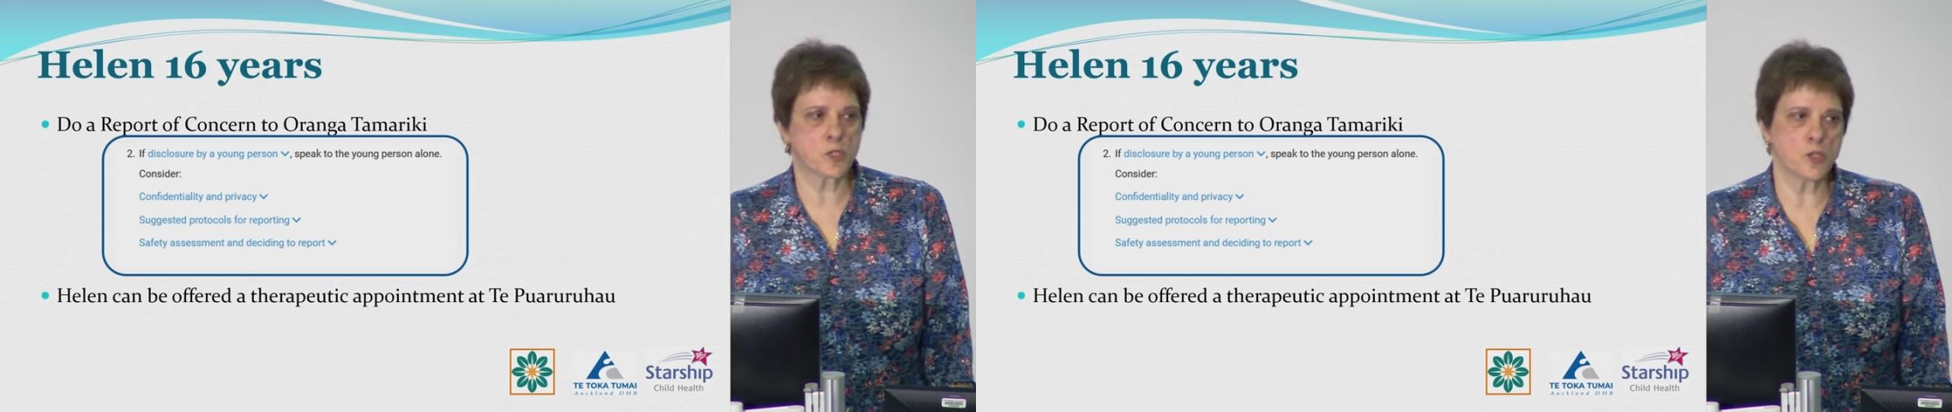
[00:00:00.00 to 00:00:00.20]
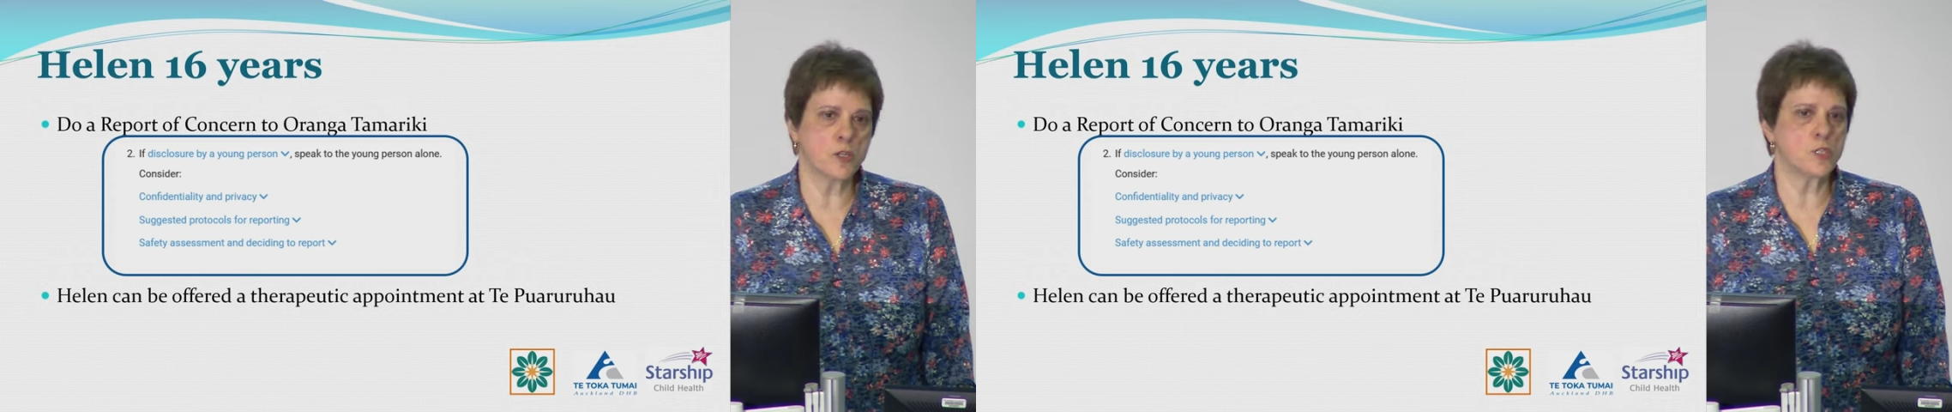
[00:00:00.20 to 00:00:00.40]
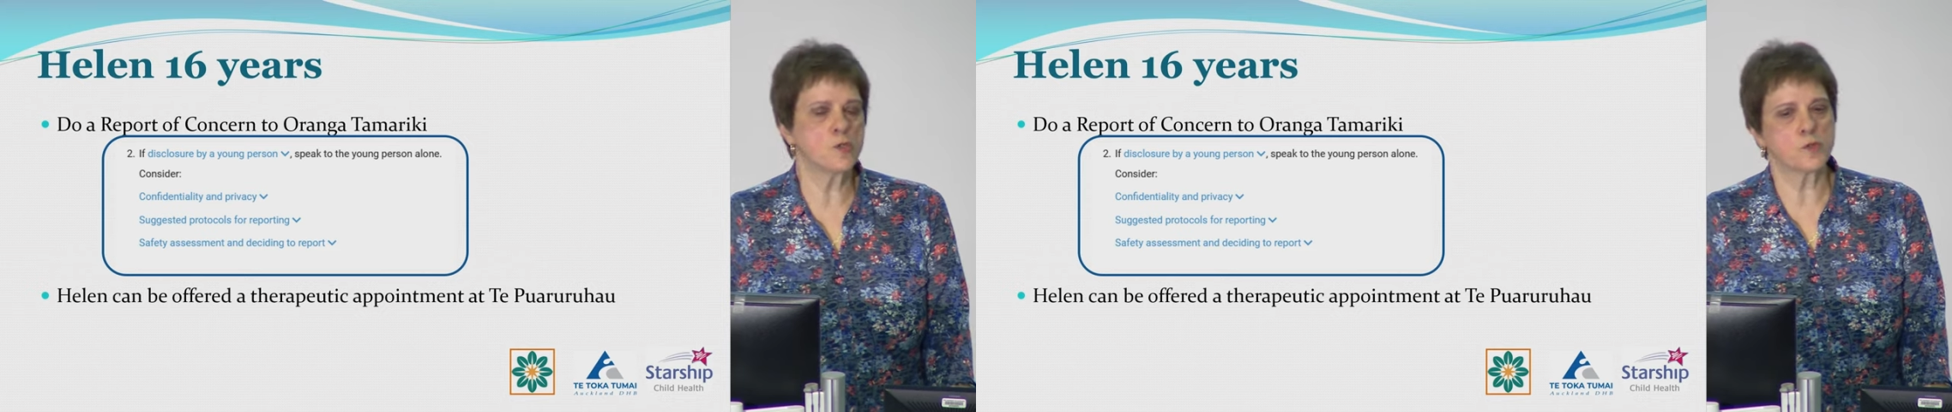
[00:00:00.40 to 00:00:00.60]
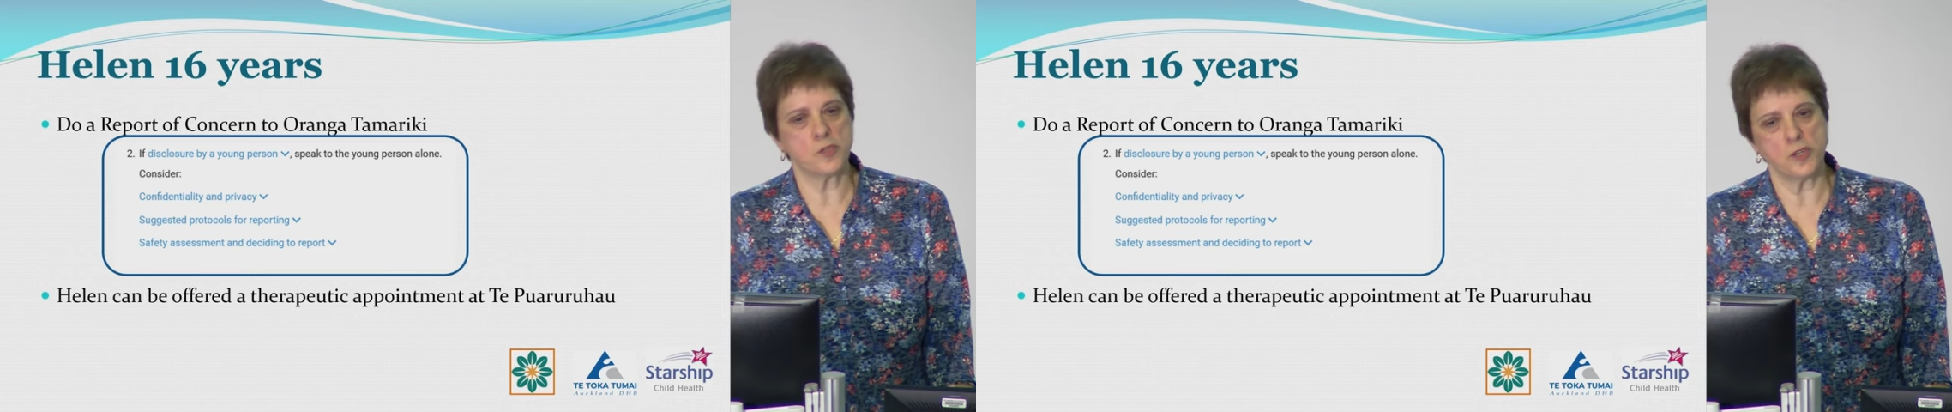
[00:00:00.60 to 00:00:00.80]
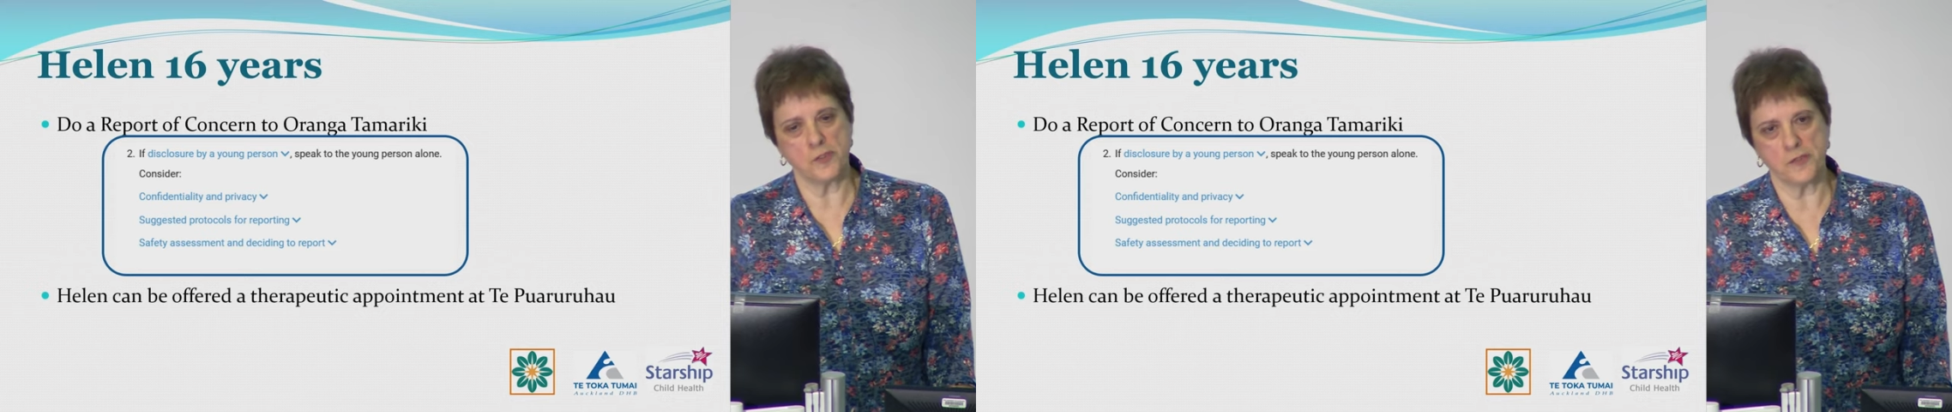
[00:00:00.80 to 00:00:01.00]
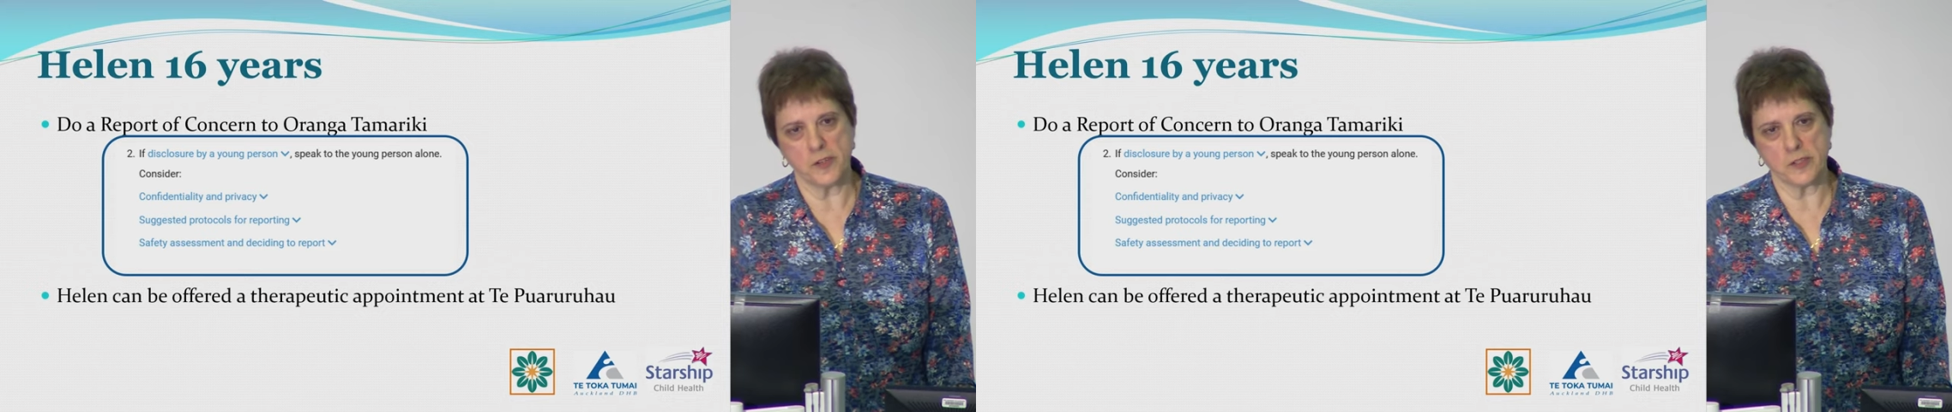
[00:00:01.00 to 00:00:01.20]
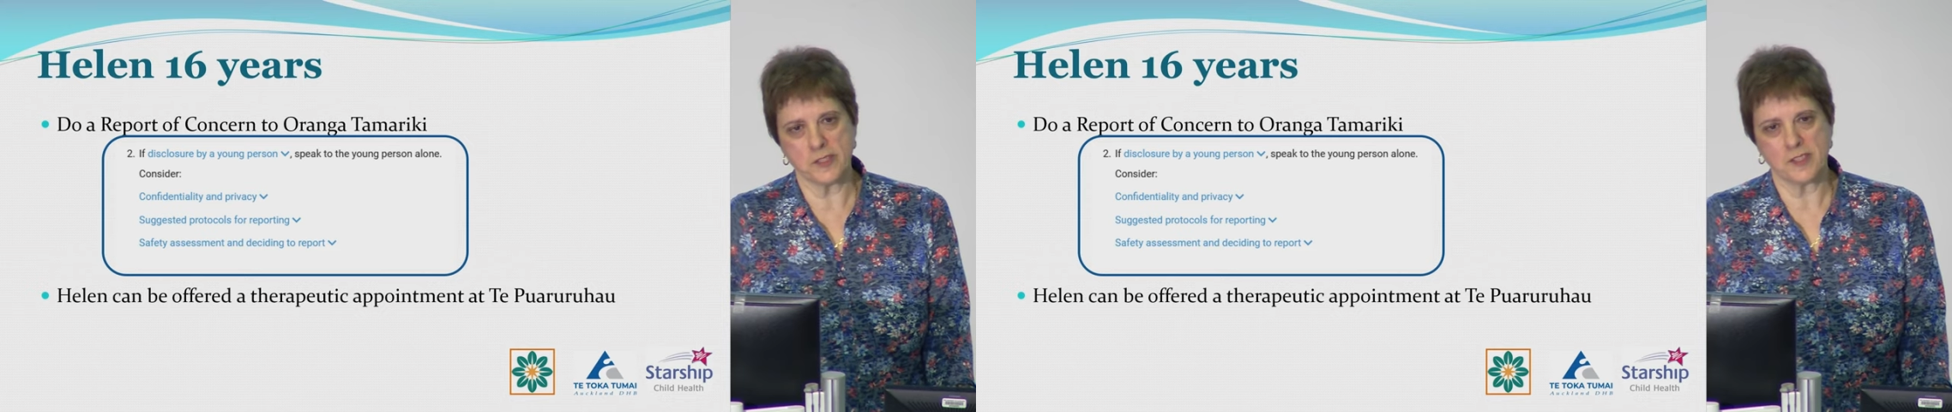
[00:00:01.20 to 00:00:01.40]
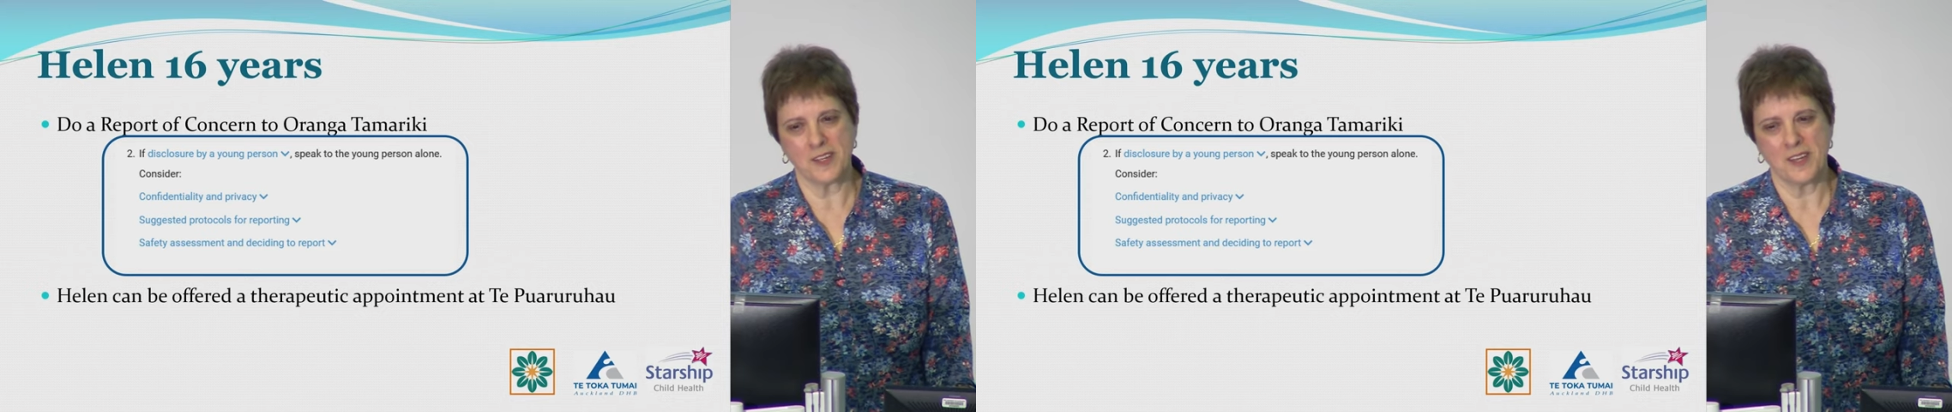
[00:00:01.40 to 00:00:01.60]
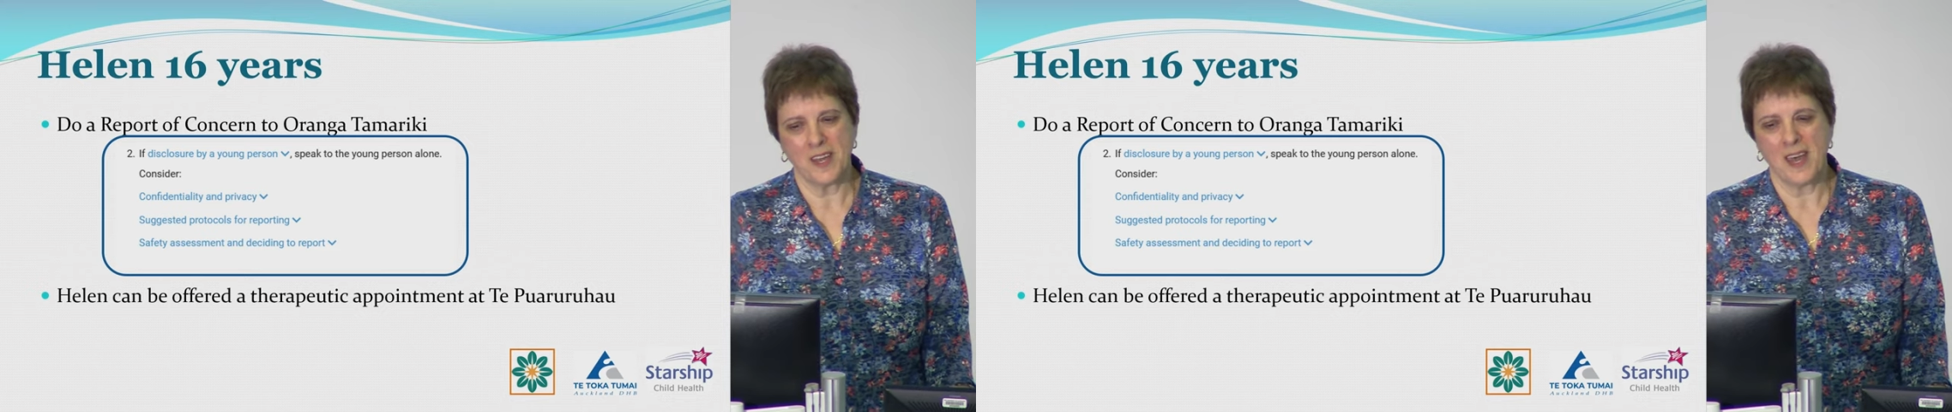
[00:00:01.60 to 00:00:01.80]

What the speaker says: school and talk to you first?